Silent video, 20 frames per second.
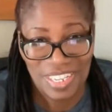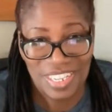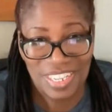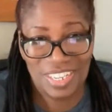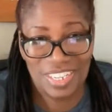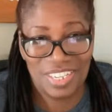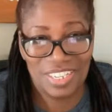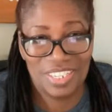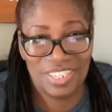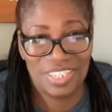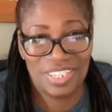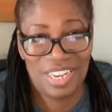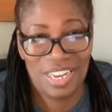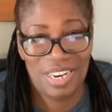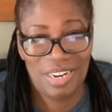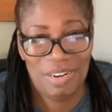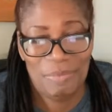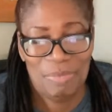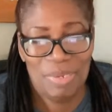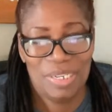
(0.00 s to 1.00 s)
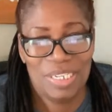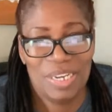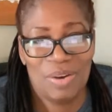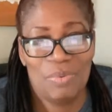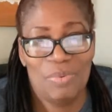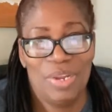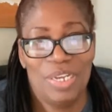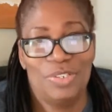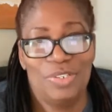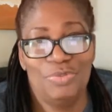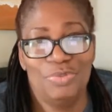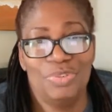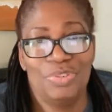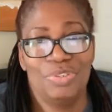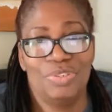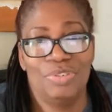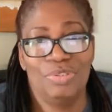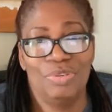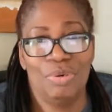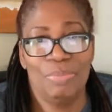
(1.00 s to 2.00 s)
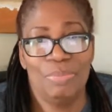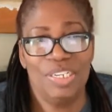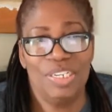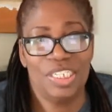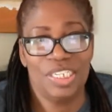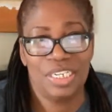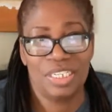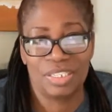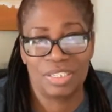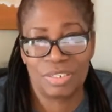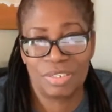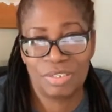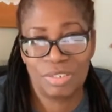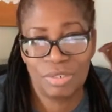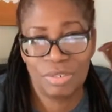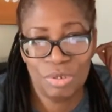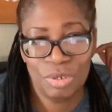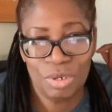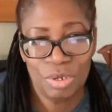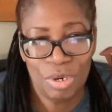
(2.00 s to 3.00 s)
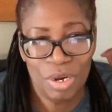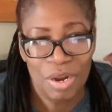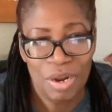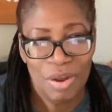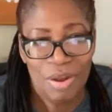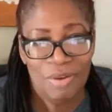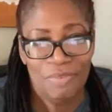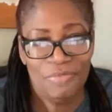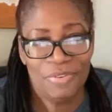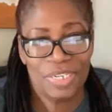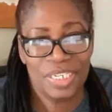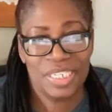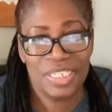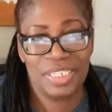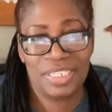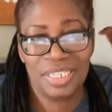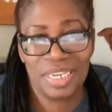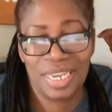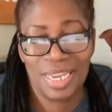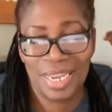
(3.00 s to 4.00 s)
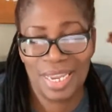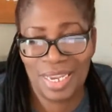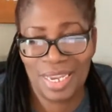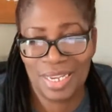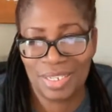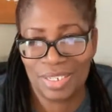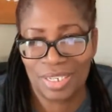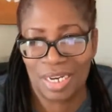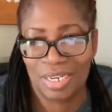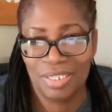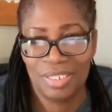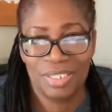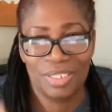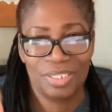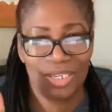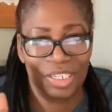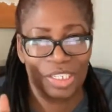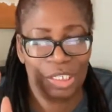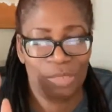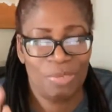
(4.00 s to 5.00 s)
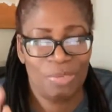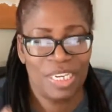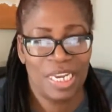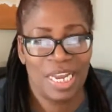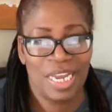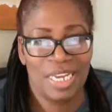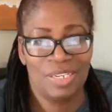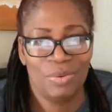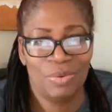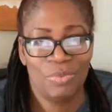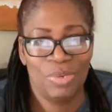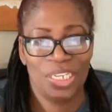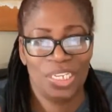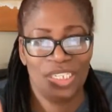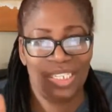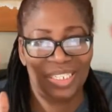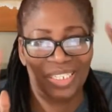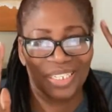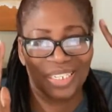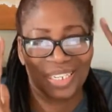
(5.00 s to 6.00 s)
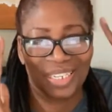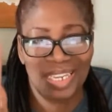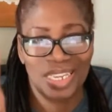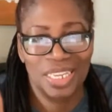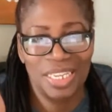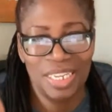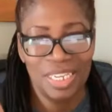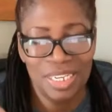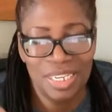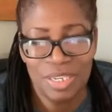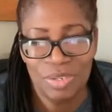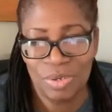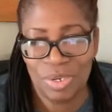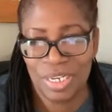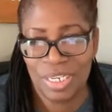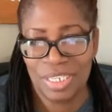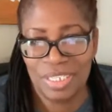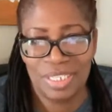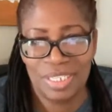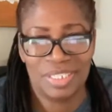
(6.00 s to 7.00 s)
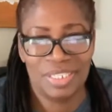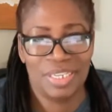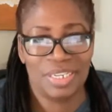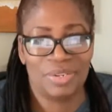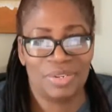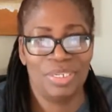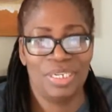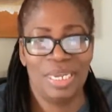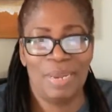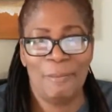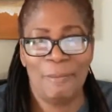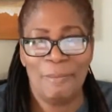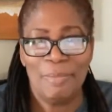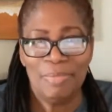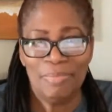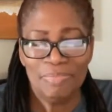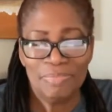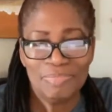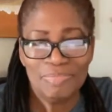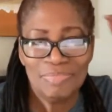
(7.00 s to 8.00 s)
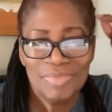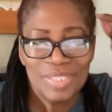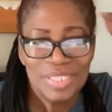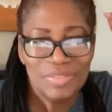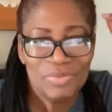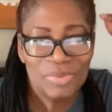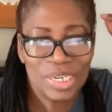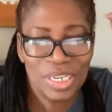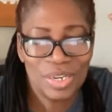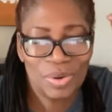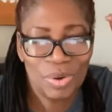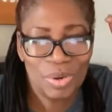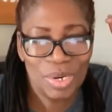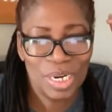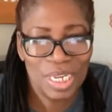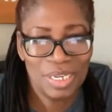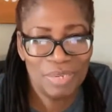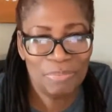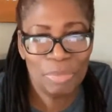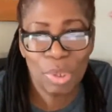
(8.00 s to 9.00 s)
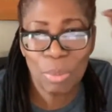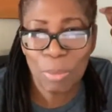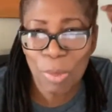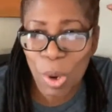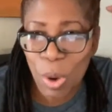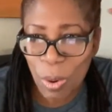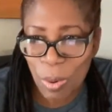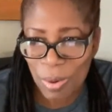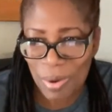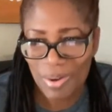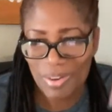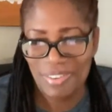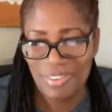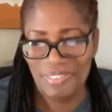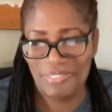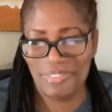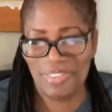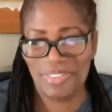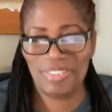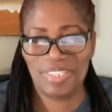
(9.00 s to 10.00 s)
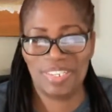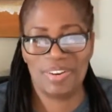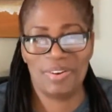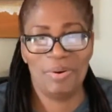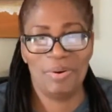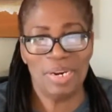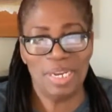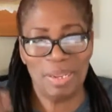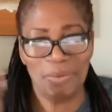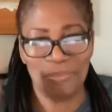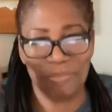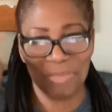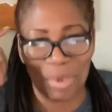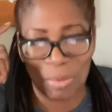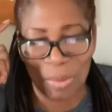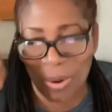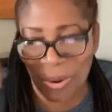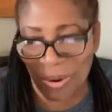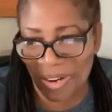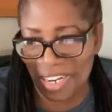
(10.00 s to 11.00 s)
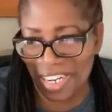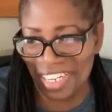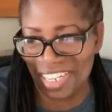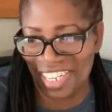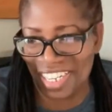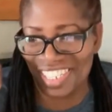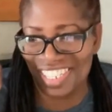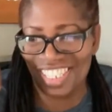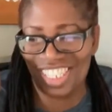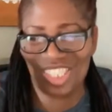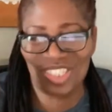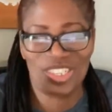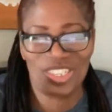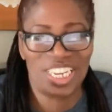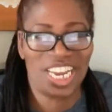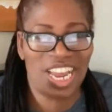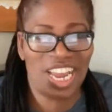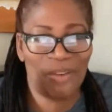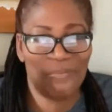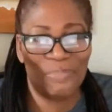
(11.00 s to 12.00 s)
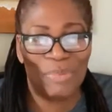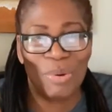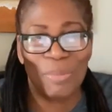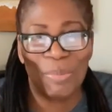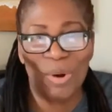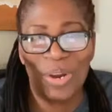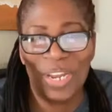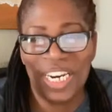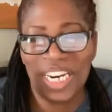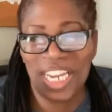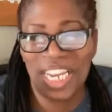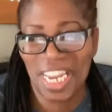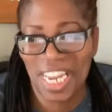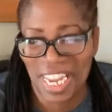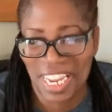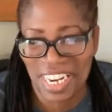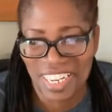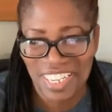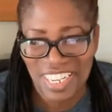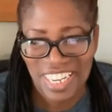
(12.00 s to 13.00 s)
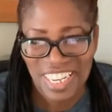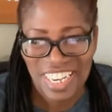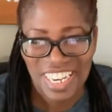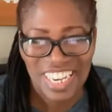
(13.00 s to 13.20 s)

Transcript: You understand? But I went through so much. I saw for days. I couldn't touch my hair. I had to wait till it healed in order to take all them, what they call it, bobo. We used to call it bobo. So you have bobo in your head,